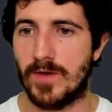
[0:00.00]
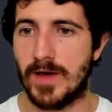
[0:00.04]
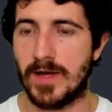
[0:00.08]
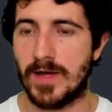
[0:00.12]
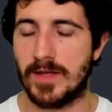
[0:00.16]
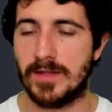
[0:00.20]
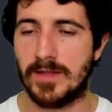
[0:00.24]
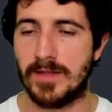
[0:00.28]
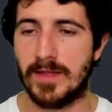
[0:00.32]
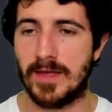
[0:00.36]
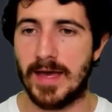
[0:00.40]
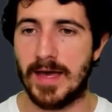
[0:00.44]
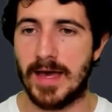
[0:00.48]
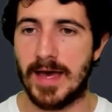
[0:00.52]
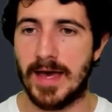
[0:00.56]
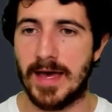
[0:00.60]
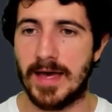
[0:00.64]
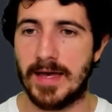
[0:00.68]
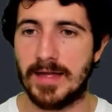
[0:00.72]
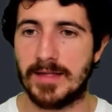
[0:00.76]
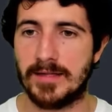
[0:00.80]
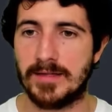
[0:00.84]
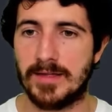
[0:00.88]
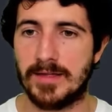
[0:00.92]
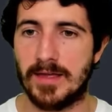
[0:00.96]
defined the
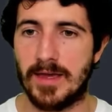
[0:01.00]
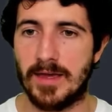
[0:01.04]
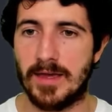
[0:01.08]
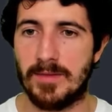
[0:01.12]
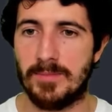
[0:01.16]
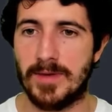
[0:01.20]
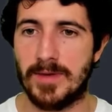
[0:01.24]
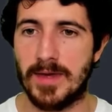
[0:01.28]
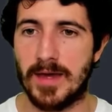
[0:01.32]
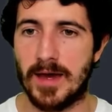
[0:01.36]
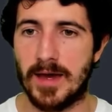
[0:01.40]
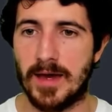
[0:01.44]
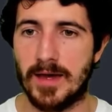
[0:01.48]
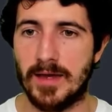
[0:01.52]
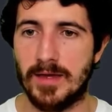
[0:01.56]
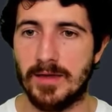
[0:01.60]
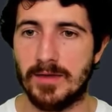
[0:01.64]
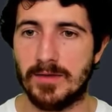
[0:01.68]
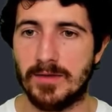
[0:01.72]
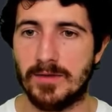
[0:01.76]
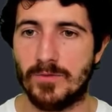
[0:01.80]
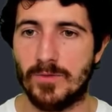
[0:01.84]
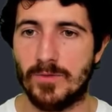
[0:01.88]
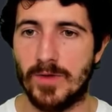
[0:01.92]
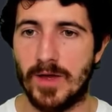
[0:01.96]
add
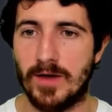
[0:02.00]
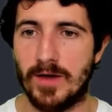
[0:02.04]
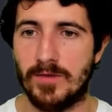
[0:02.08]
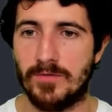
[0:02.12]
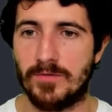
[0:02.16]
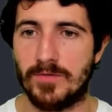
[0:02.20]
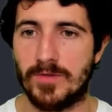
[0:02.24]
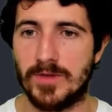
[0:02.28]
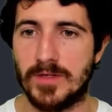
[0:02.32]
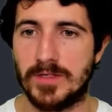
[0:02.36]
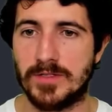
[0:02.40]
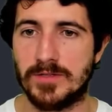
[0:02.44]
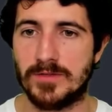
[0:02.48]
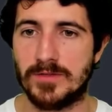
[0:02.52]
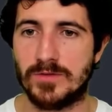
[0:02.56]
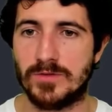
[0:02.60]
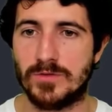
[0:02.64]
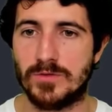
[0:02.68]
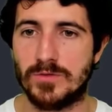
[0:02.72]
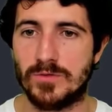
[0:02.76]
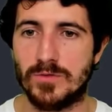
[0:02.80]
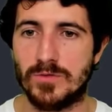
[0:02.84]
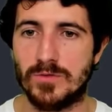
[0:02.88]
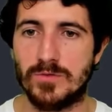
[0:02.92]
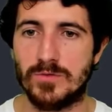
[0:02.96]
API. We have these
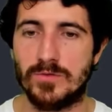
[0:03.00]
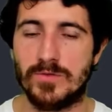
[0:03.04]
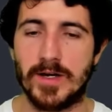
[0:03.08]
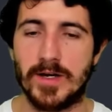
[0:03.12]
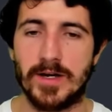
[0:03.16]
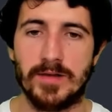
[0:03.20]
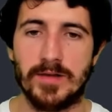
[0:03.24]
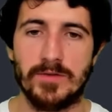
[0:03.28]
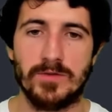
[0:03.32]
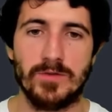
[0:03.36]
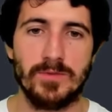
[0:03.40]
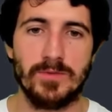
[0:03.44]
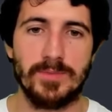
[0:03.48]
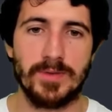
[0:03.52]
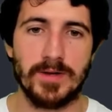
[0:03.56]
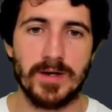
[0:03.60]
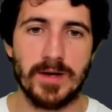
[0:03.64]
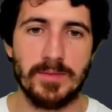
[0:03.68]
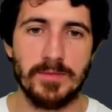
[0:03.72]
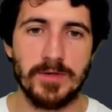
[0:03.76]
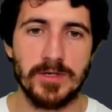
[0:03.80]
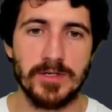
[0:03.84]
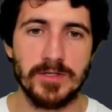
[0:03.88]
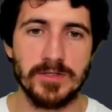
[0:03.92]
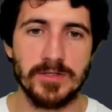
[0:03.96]
two variable
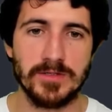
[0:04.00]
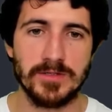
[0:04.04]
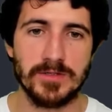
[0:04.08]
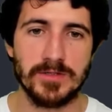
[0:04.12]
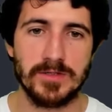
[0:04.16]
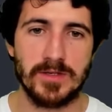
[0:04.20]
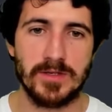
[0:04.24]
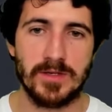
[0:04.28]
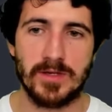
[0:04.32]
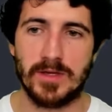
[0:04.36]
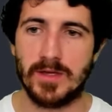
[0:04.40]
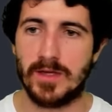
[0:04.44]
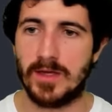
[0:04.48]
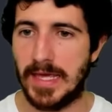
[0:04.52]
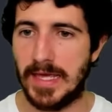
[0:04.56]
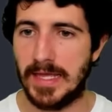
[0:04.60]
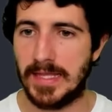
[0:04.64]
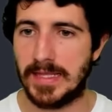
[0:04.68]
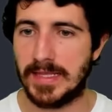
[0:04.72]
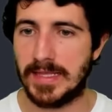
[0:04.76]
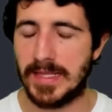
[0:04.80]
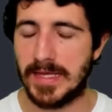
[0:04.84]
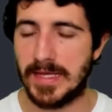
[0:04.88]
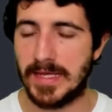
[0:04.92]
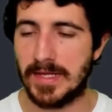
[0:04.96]
parameters.
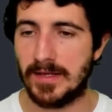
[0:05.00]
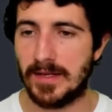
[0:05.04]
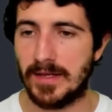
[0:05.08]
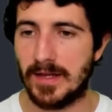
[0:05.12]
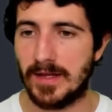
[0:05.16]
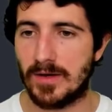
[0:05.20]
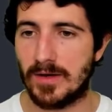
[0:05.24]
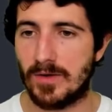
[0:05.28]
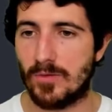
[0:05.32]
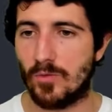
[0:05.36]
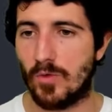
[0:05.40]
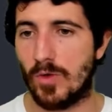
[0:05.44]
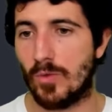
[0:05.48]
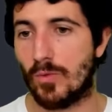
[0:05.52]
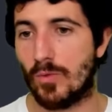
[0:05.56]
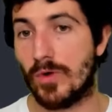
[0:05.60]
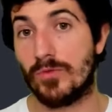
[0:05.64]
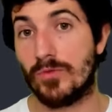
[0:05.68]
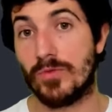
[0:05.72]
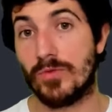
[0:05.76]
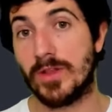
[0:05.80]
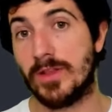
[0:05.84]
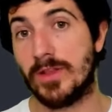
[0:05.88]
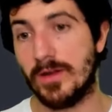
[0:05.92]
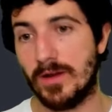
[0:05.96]
And then when we
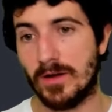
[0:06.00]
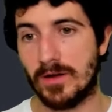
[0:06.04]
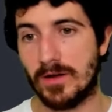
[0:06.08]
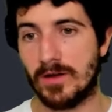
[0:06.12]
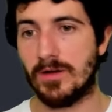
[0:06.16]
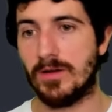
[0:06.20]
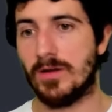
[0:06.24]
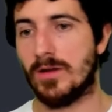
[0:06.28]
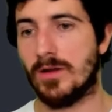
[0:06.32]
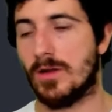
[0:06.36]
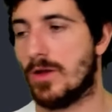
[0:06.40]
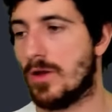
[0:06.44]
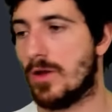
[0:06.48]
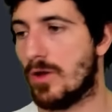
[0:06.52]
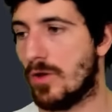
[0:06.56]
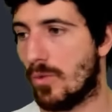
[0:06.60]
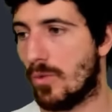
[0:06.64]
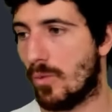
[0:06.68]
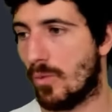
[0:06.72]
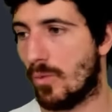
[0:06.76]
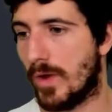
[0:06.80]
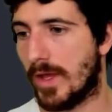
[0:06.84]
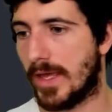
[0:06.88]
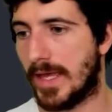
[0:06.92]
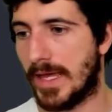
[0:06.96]
return,
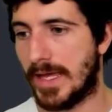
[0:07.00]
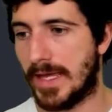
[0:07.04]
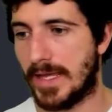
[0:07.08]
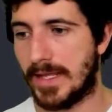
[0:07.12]
we